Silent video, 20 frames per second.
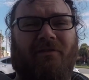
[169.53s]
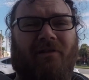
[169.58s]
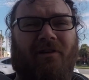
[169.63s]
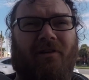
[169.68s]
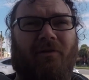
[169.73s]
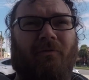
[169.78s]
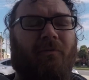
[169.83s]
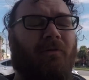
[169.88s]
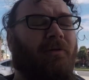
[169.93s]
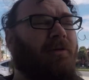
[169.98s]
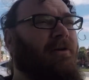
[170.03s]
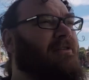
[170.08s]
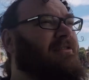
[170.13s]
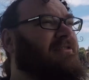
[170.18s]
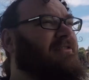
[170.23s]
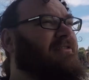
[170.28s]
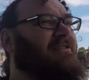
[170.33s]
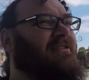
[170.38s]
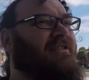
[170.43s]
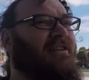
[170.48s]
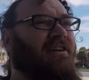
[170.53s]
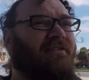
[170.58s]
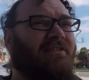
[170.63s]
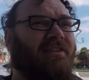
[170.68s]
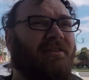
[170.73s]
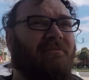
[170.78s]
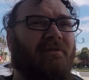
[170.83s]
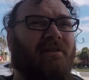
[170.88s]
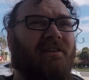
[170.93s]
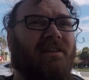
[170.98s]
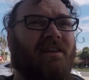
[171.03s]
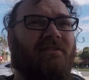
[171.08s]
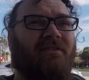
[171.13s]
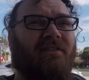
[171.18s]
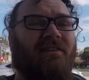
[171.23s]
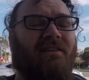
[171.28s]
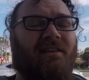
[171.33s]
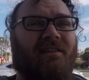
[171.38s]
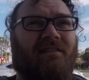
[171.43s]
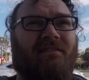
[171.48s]
awards and stuff they've been given.
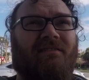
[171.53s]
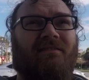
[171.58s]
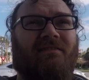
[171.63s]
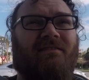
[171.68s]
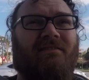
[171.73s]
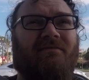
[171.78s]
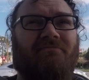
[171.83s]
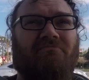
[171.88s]
It's